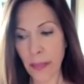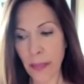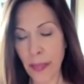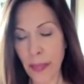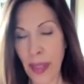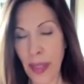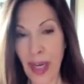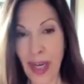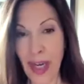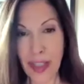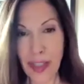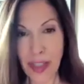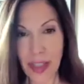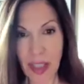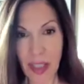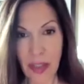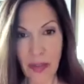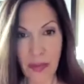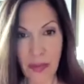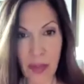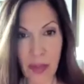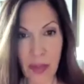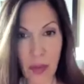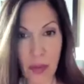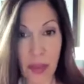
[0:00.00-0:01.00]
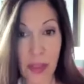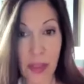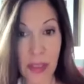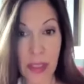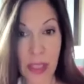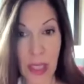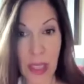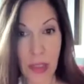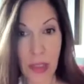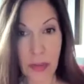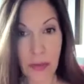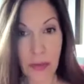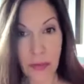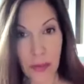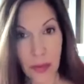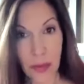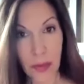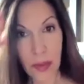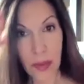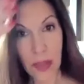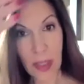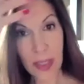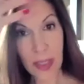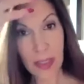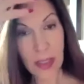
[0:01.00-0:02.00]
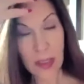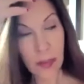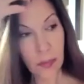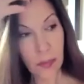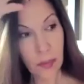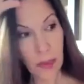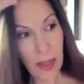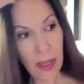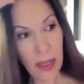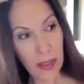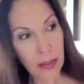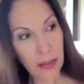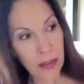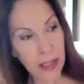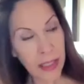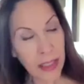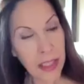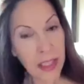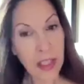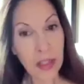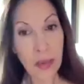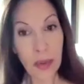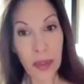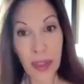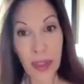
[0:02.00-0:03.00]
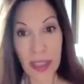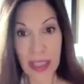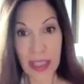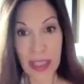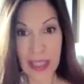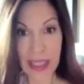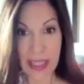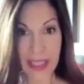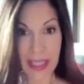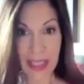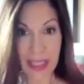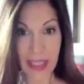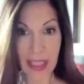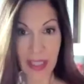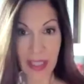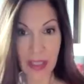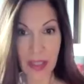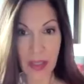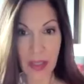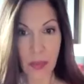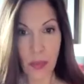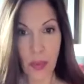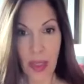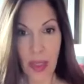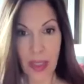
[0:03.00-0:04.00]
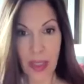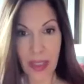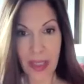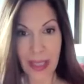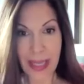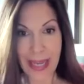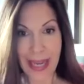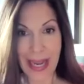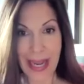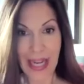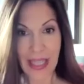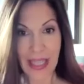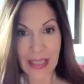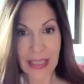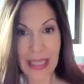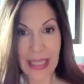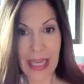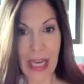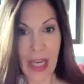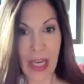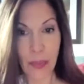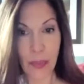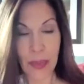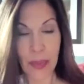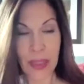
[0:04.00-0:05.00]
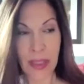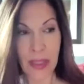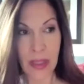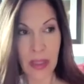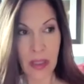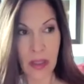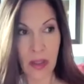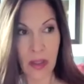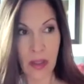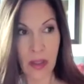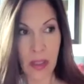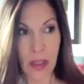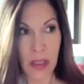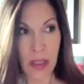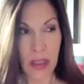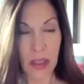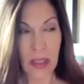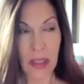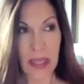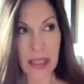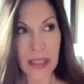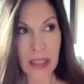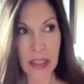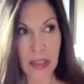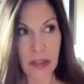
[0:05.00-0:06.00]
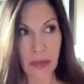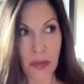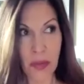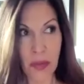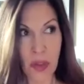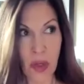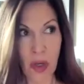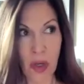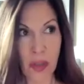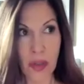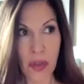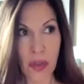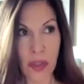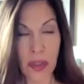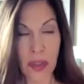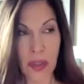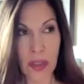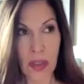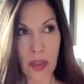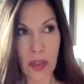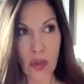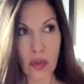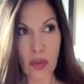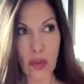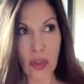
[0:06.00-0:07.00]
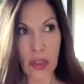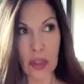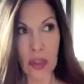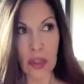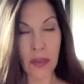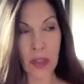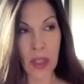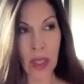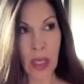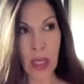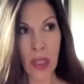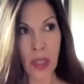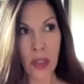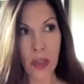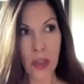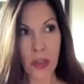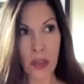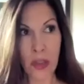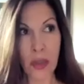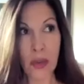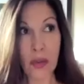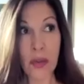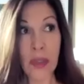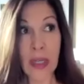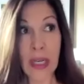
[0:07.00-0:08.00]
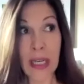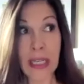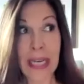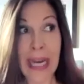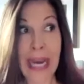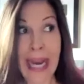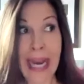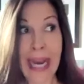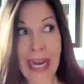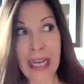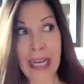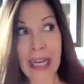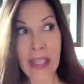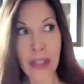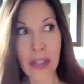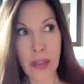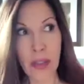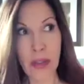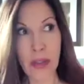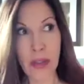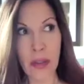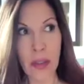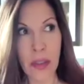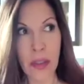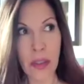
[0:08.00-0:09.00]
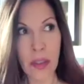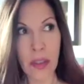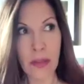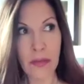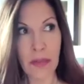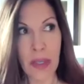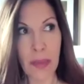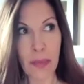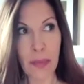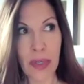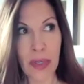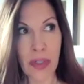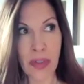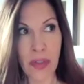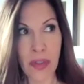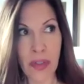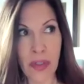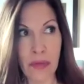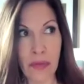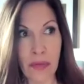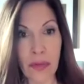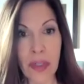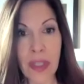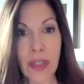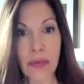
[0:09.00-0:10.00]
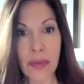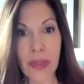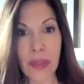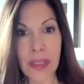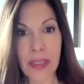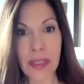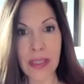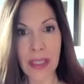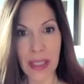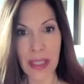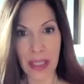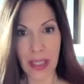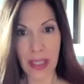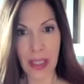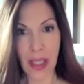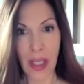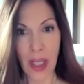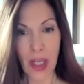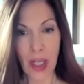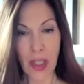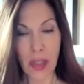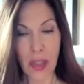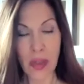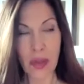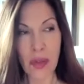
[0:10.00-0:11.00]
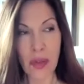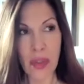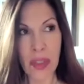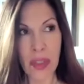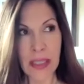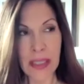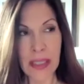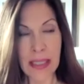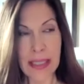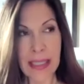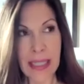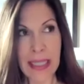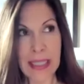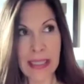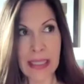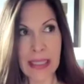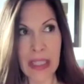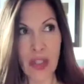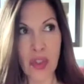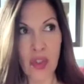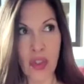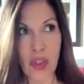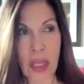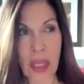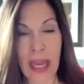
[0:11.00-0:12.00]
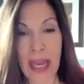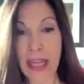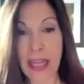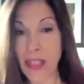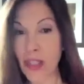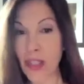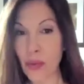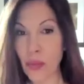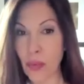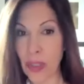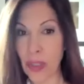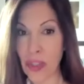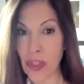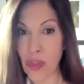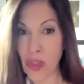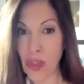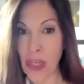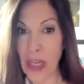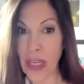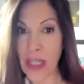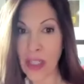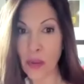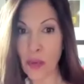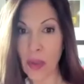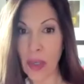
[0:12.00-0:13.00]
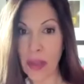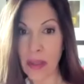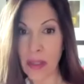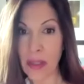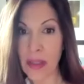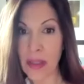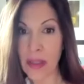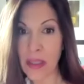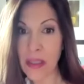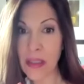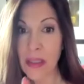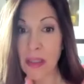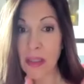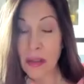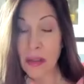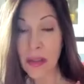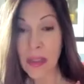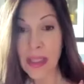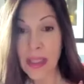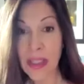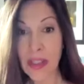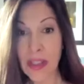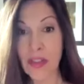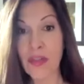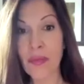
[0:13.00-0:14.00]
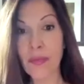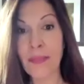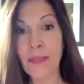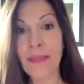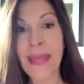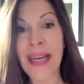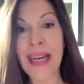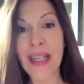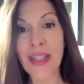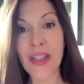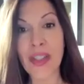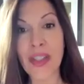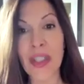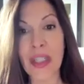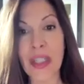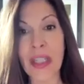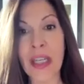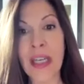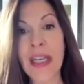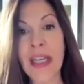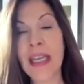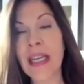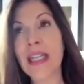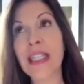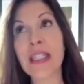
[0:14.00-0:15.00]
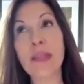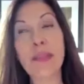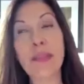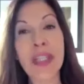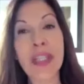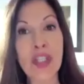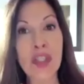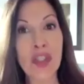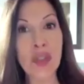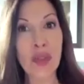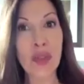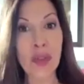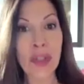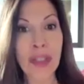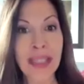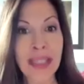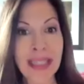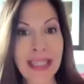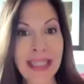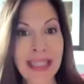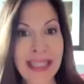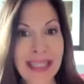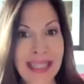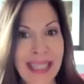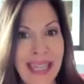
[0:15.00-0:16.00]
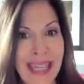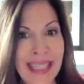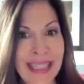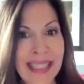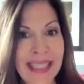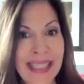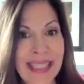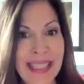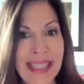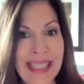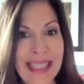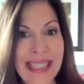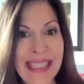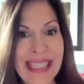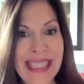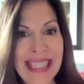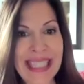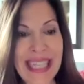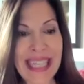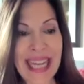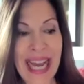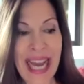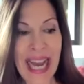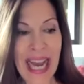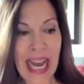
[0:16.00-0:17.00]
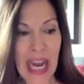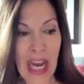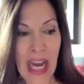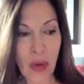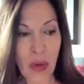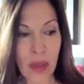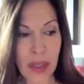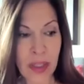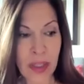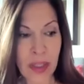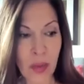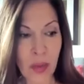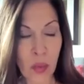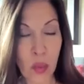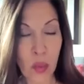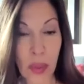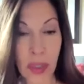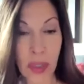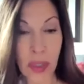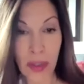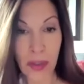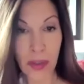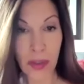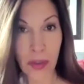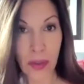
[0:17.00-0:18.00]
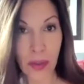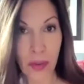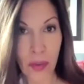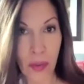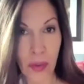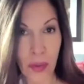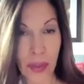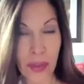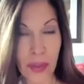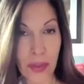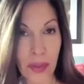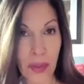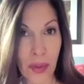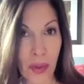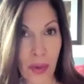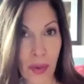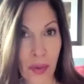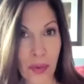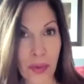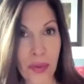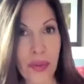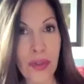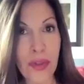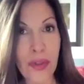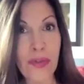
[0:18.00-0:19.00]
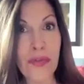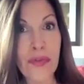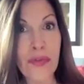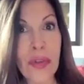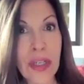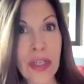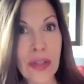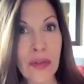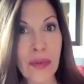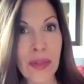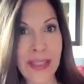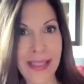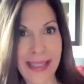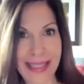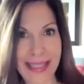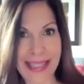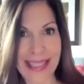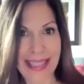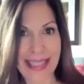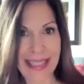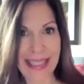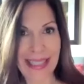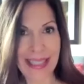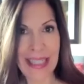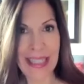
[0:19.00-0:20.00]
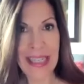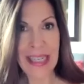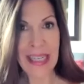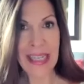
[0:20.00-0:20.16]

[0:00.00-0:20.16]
parts of yourself as well that you are healing, as well as helping the collective consciousness shift to that higher vibration and frequency. So just as I said January in January that this year is a year of magic, it's because you're going to get tested to see how and where you're going to hold your frequency.